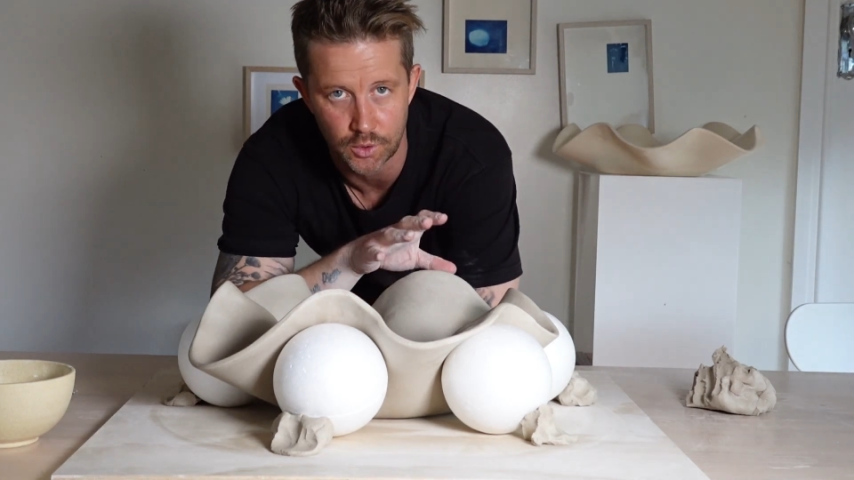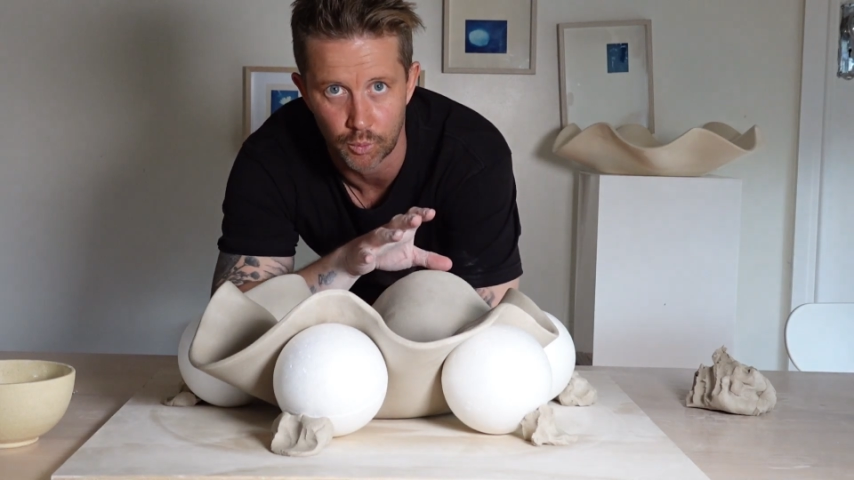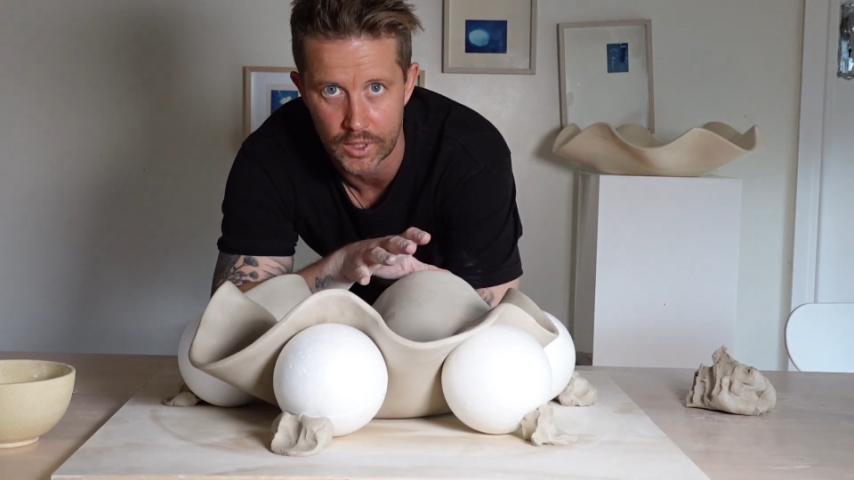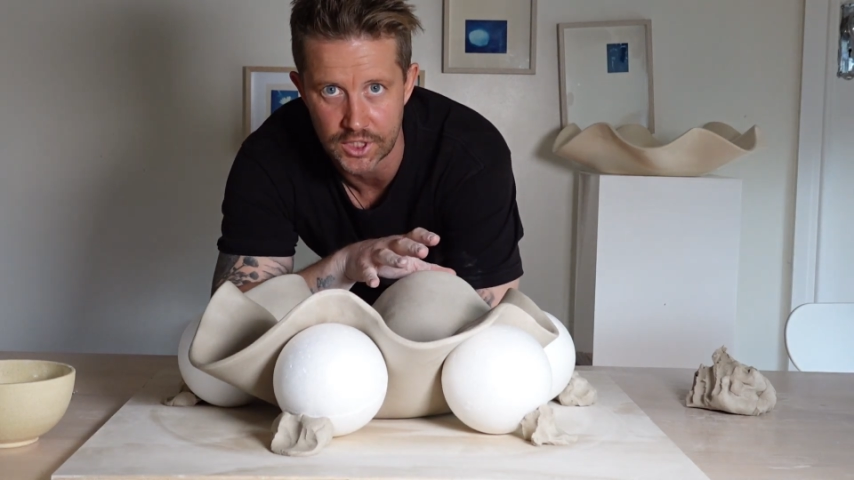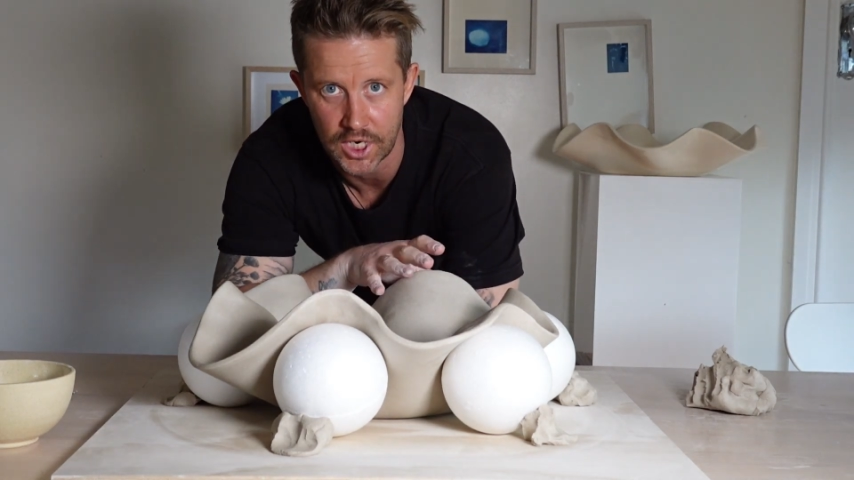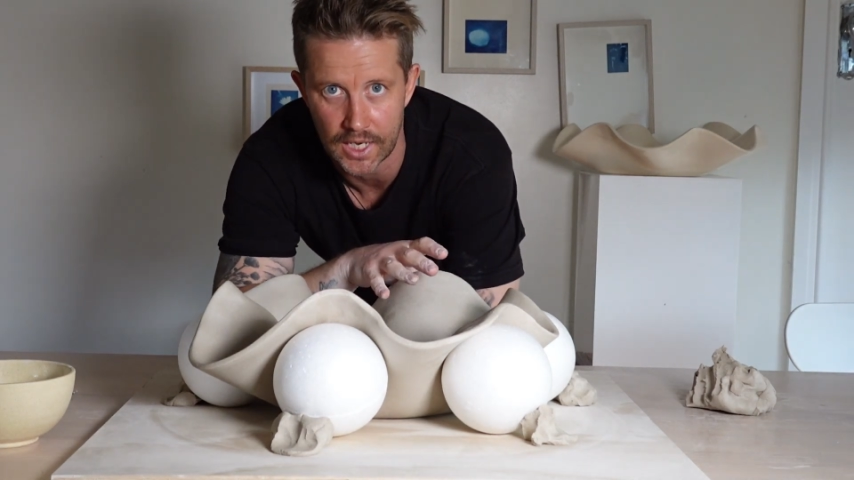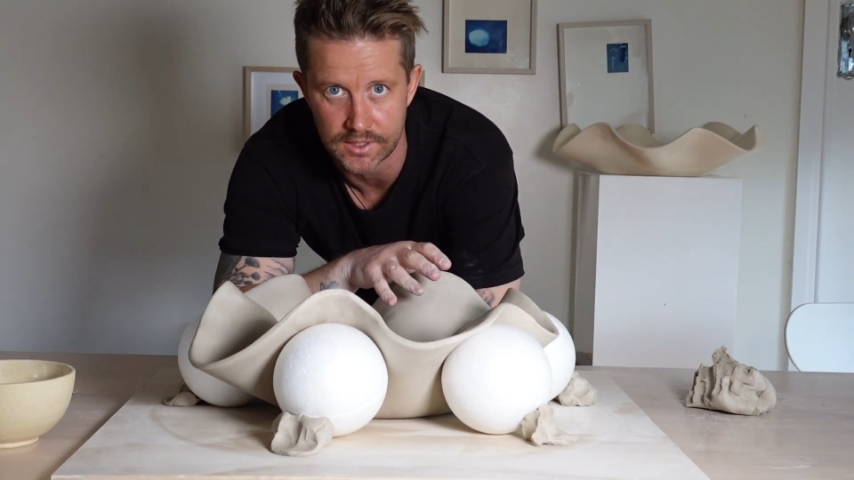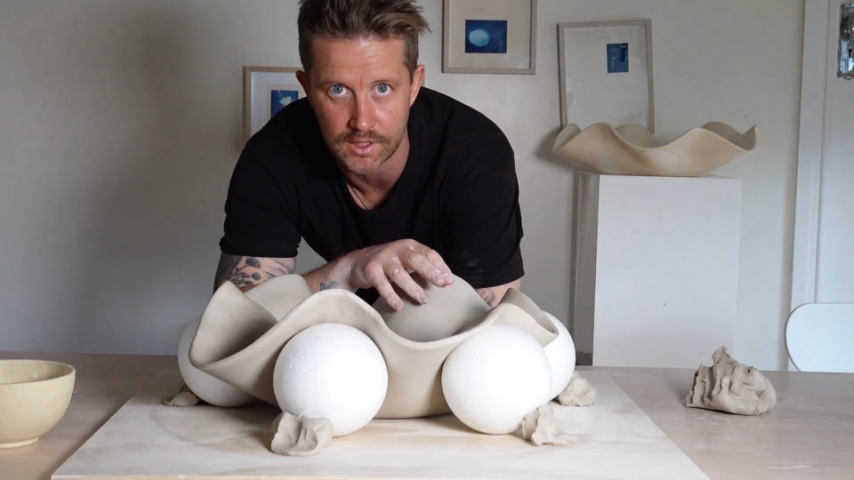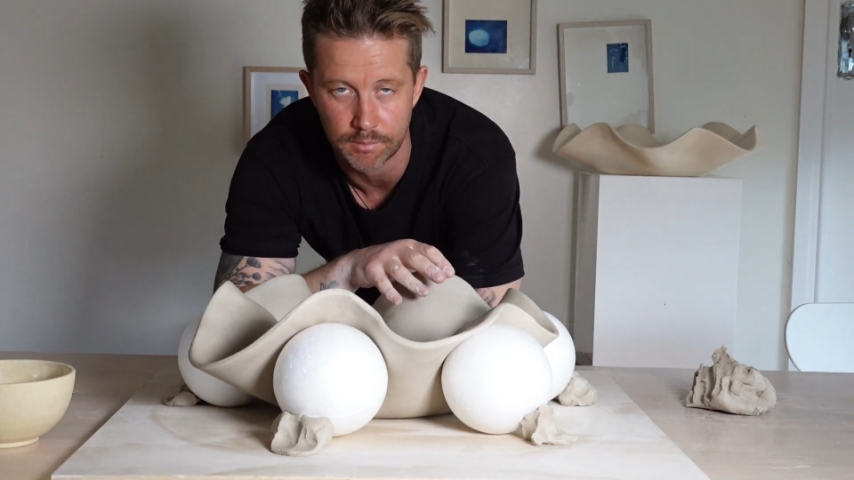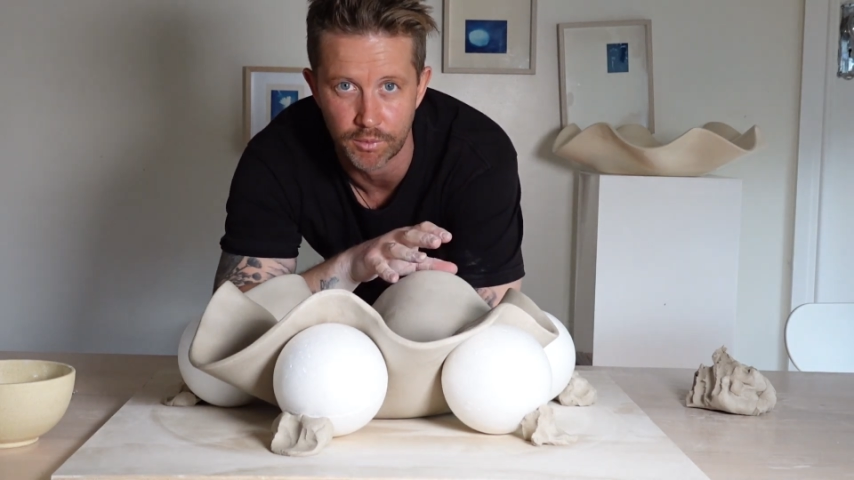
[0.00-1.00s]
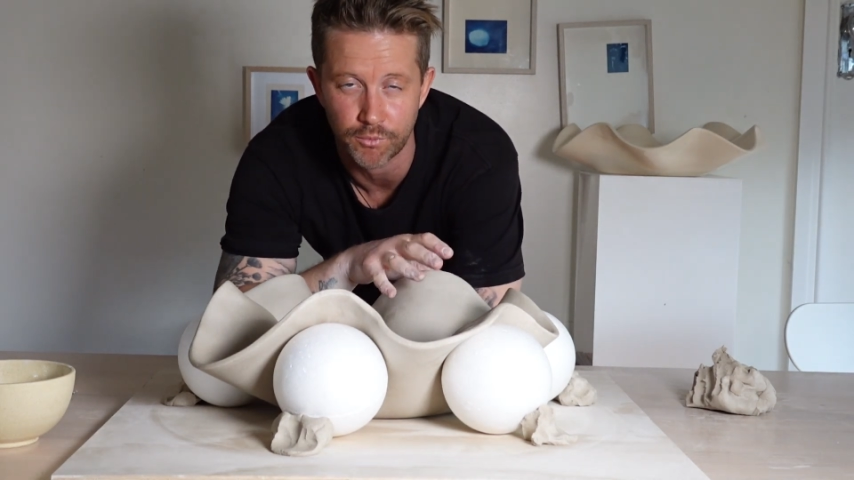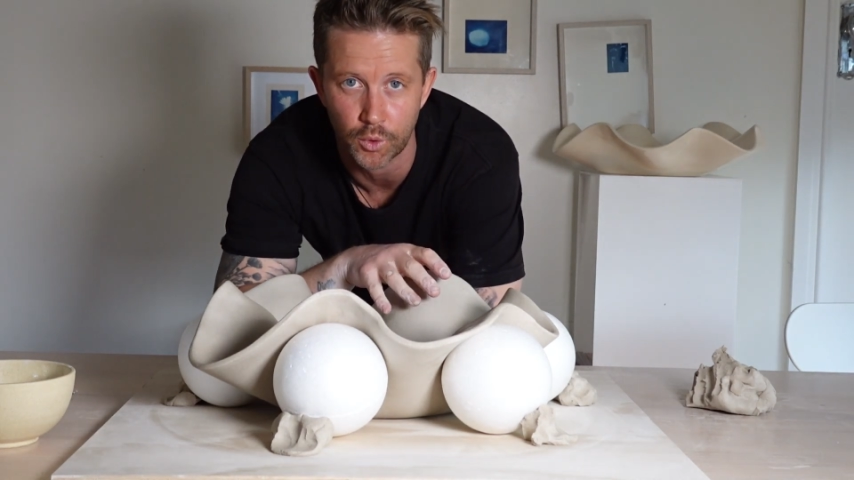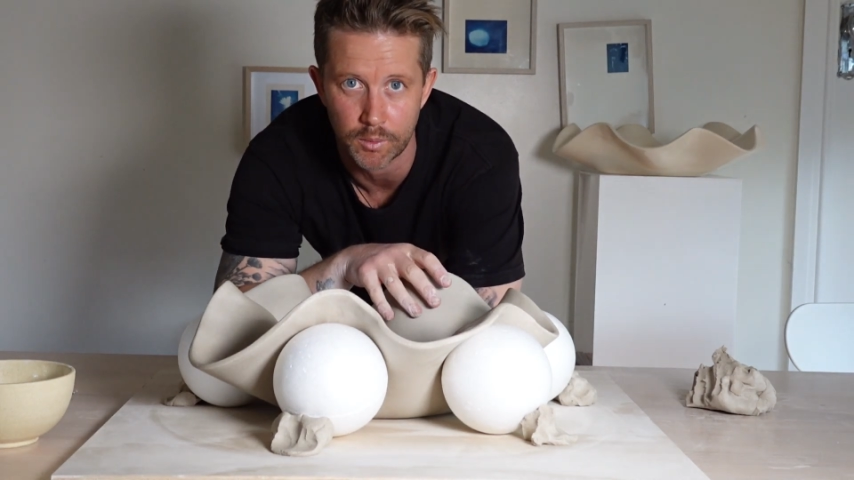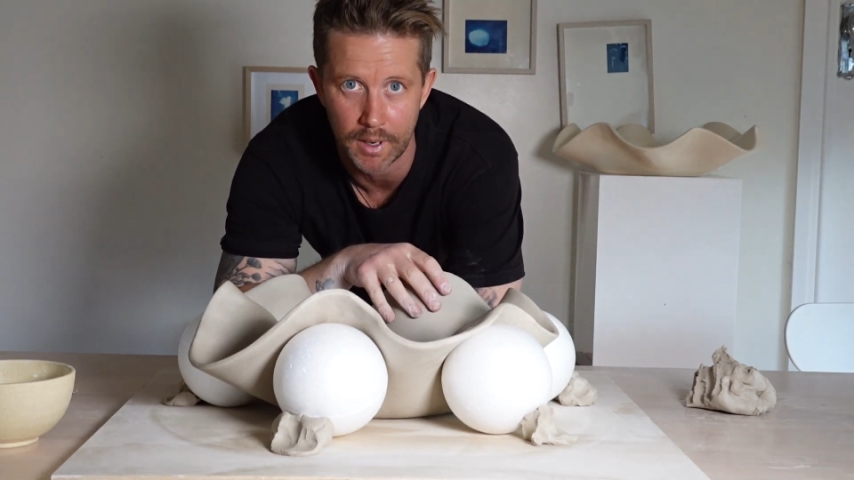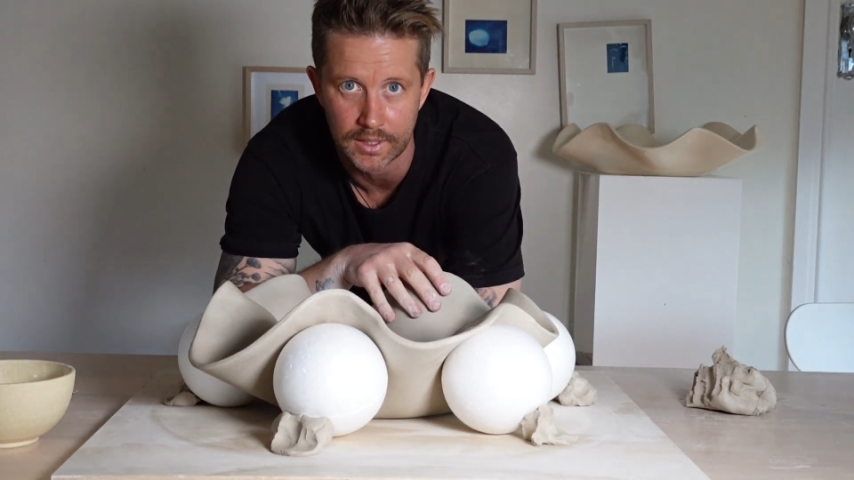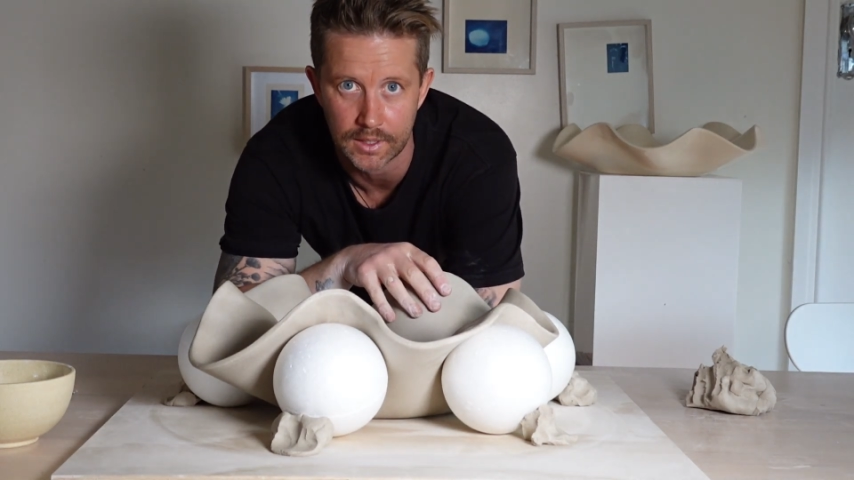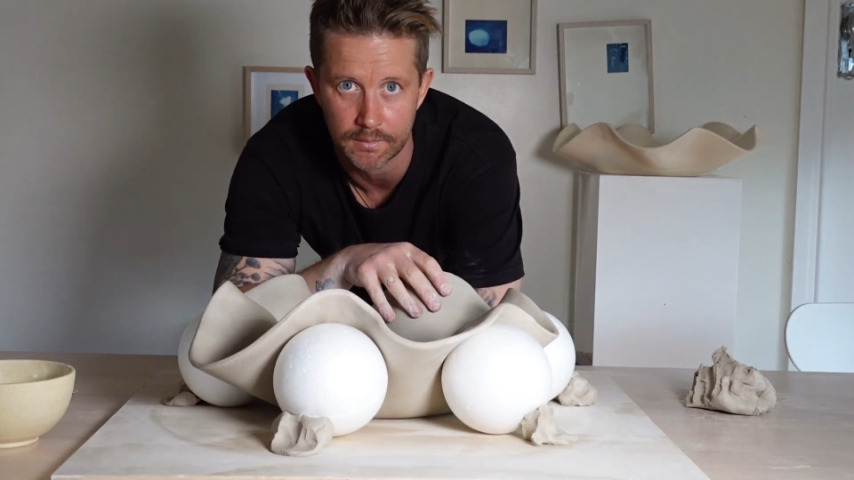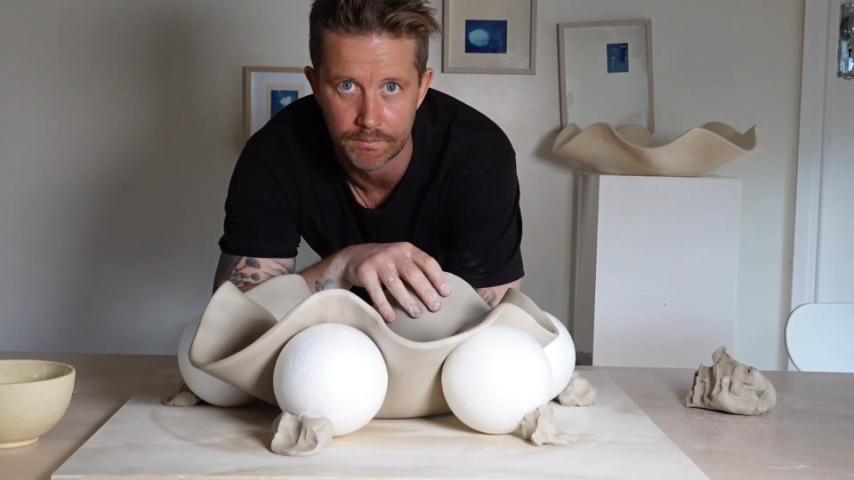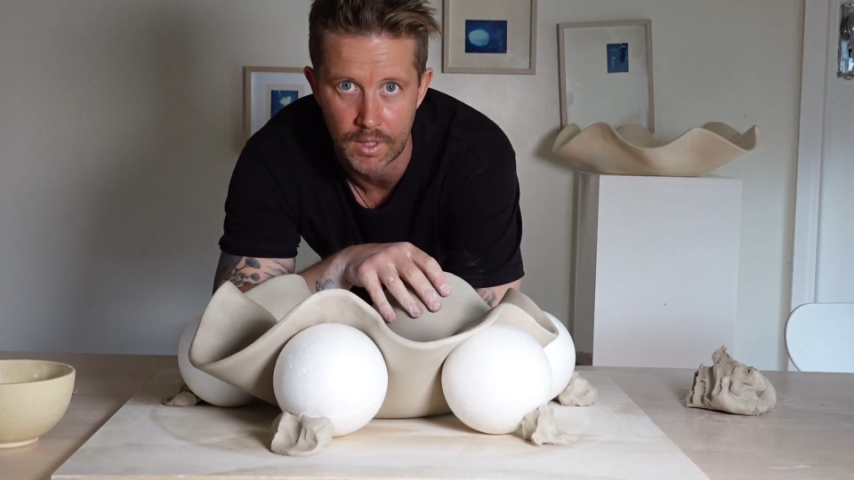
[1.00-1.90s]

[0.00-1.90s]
reach out to them before you make it.